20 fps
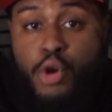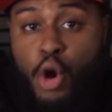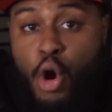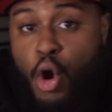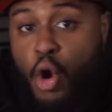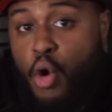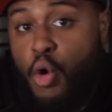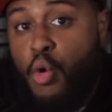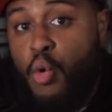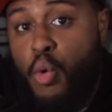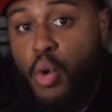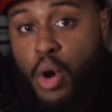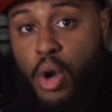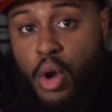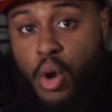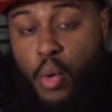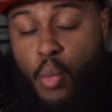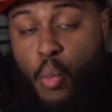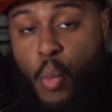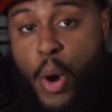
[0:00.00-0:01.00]
know
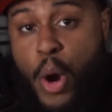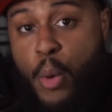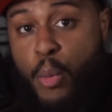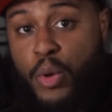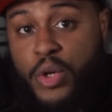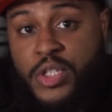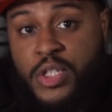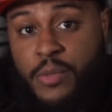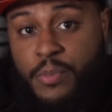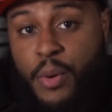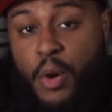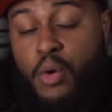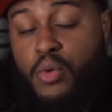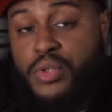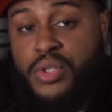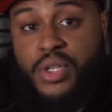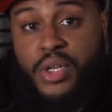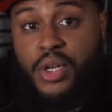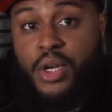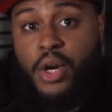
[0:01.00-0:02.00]
where we're
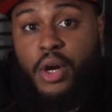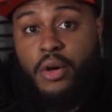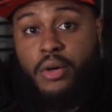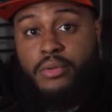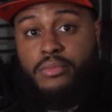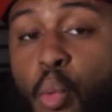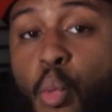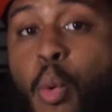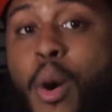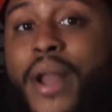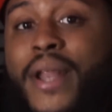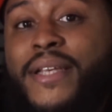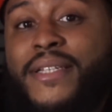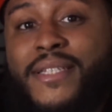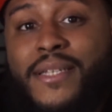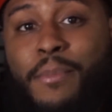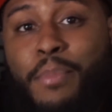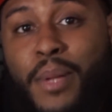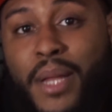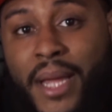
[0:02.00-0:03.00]
supposed to go. What
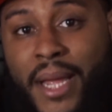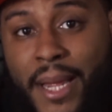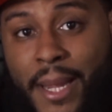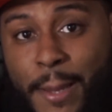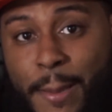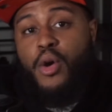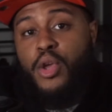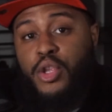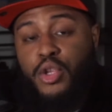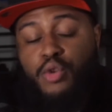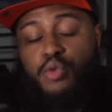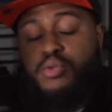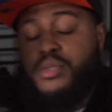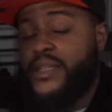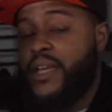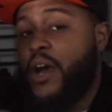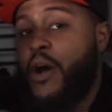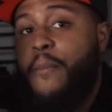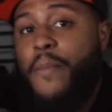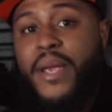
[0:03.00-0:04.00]
is the plan? You
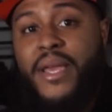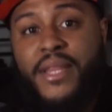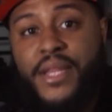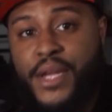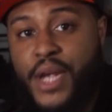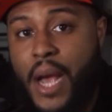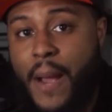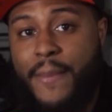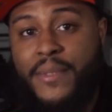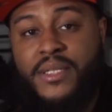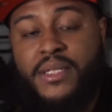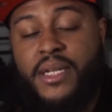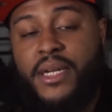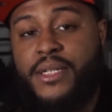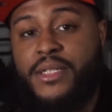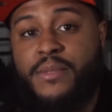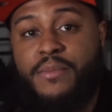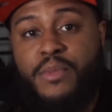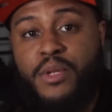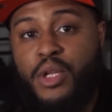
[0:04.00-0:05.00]
tell me in the comment
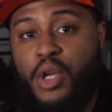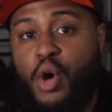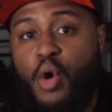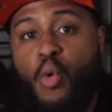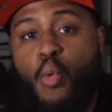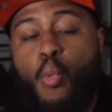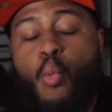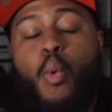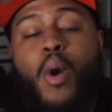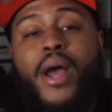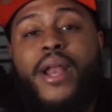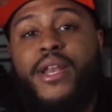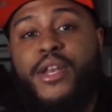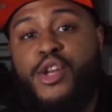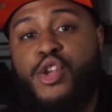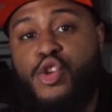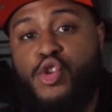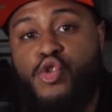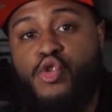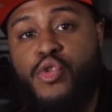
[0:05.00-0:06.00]
section below, what
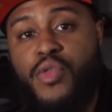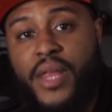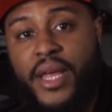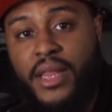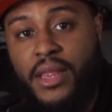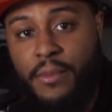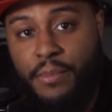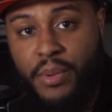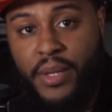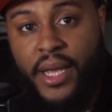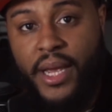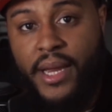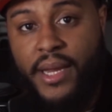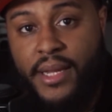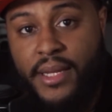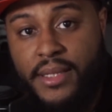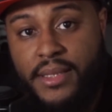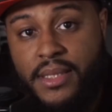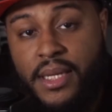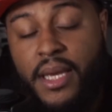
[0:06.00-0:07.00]
do you think the plan
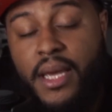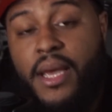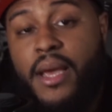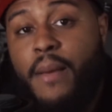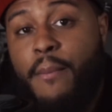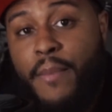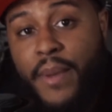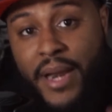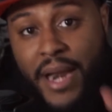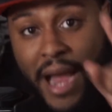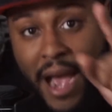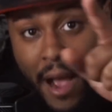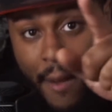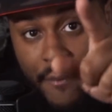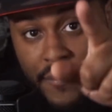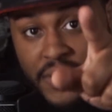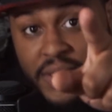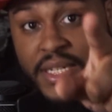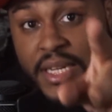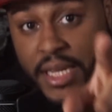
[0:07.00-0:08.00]
is? But
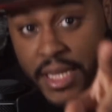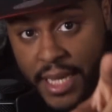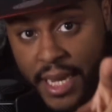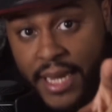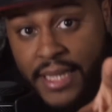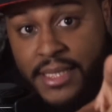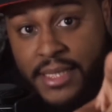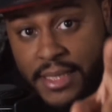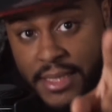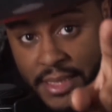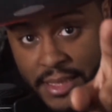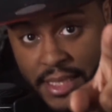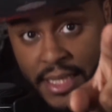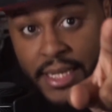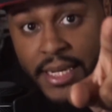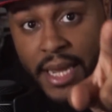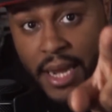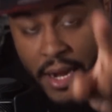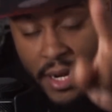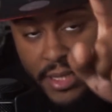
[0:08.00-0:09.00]
now CK is gonna
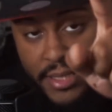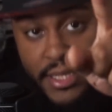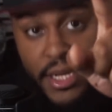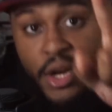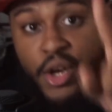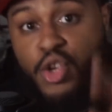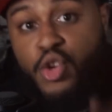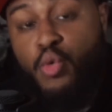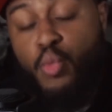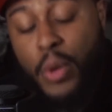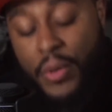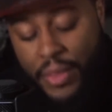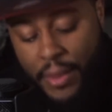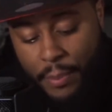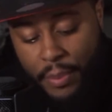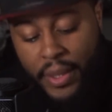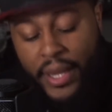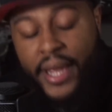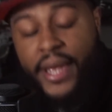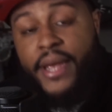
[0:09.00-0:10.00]
sit down and tell you what the
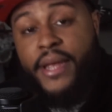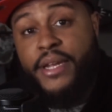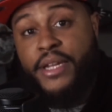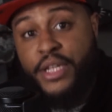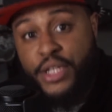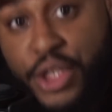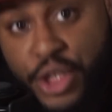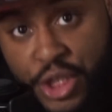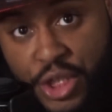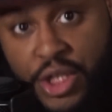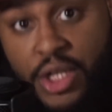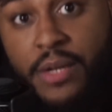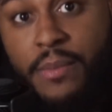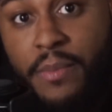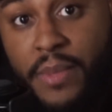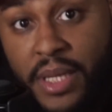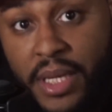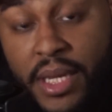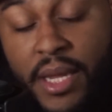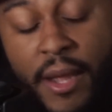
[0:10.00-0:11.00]
plan
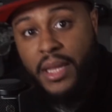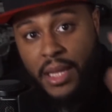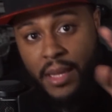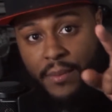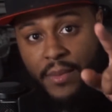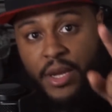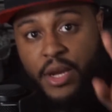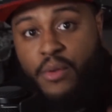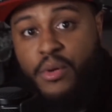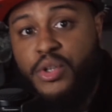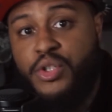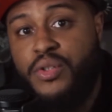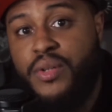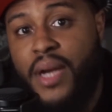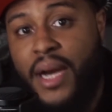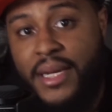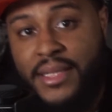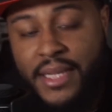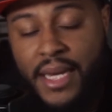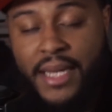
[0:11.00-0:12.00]
should be. Let me hear what you
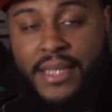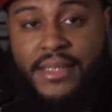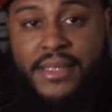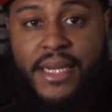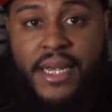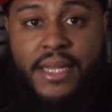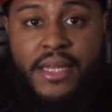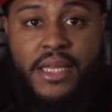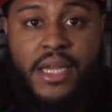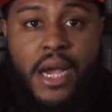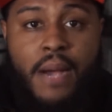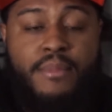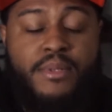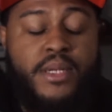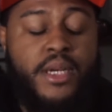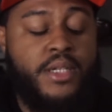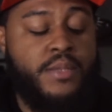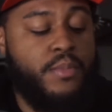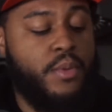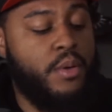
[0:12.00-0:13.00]
guys guys say in the comment
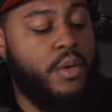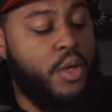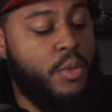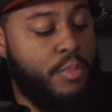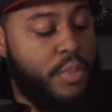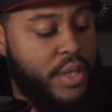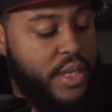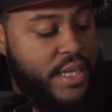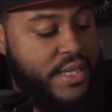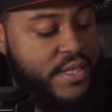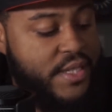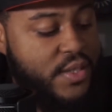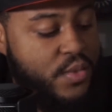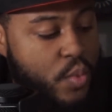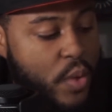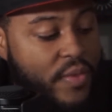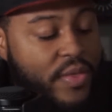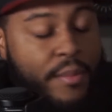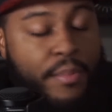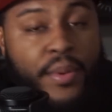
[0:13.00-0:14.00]
section below. But this is
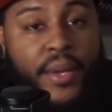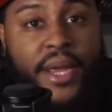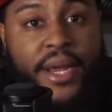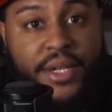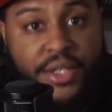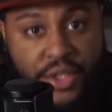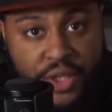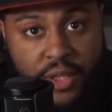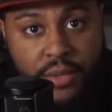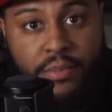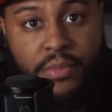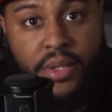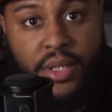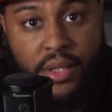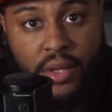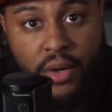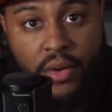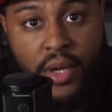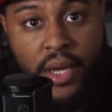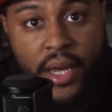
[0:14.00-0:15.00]
what the plan should be,
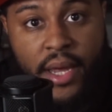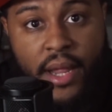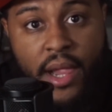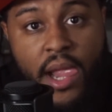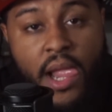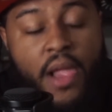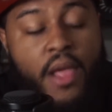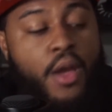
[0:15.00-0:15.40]
okay?